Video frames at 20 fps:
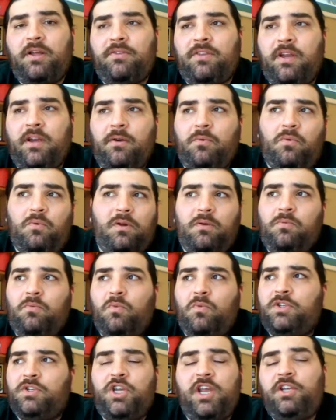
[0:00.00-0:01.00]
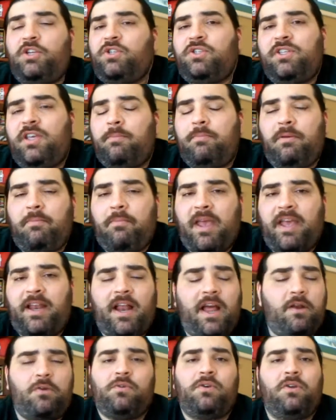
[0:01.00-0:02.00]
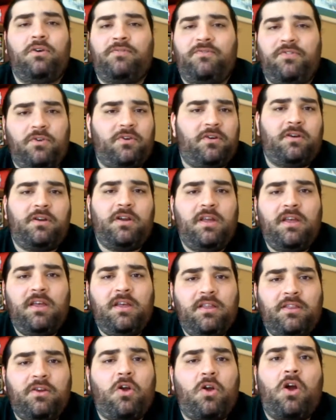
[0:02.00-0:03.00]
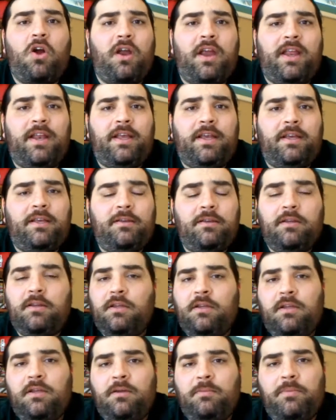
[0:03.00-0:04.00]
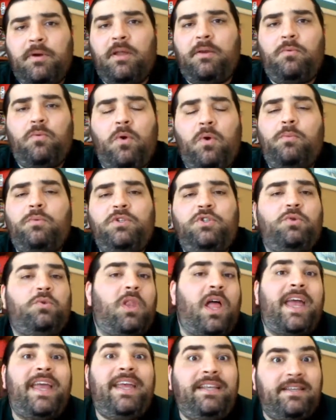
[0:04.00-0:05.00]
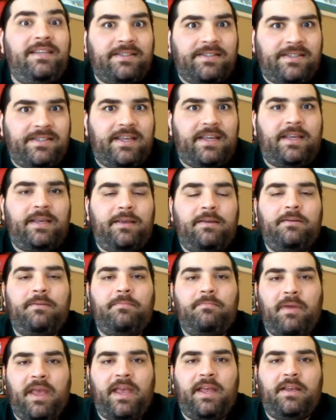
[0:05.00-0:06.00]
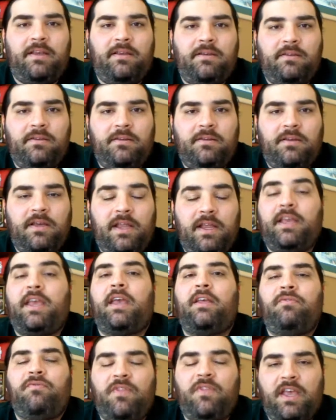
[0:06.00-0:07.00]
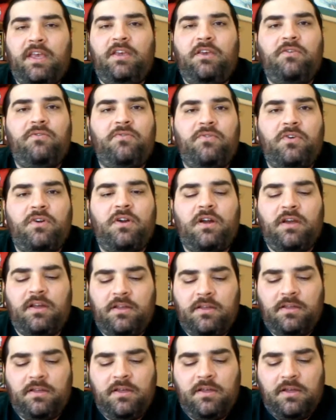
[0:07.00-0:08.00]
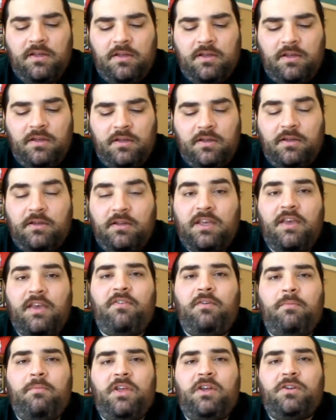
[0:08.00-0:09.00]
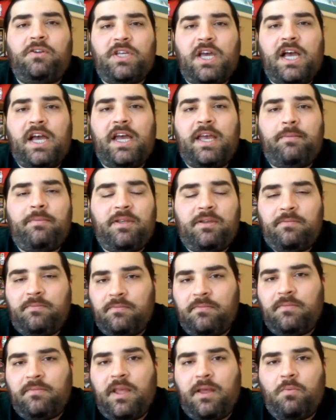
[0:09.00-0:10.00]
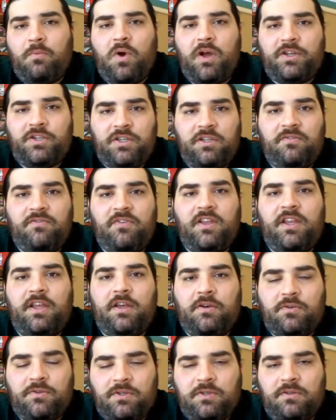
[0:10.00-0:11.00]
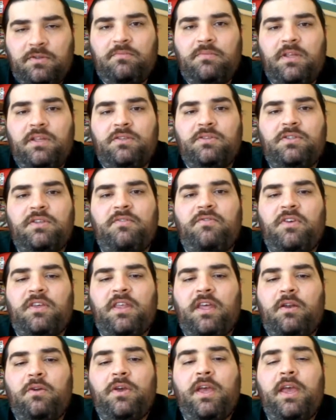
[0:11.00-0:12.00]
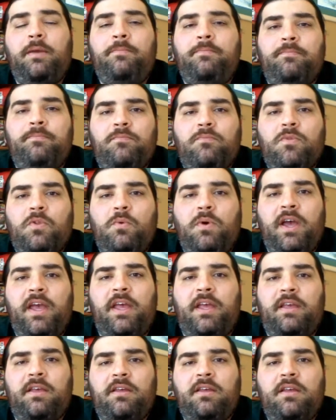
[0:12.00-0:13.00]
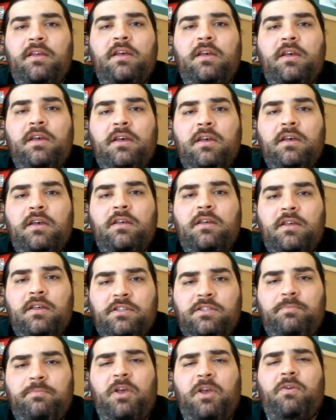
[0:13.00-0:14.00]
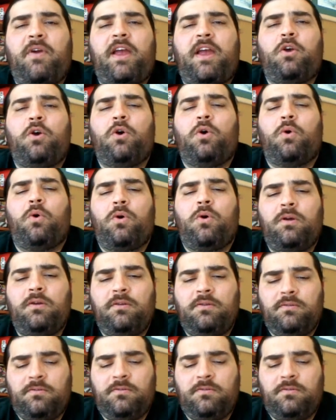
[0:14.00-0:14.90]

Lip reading: it out there. What changes can be made? I don't know if there are any. But what would you like to see made? And again, thank you for... giving me your time and watching the videos and stuff like that, okay? Well, hey, this is Bigragu.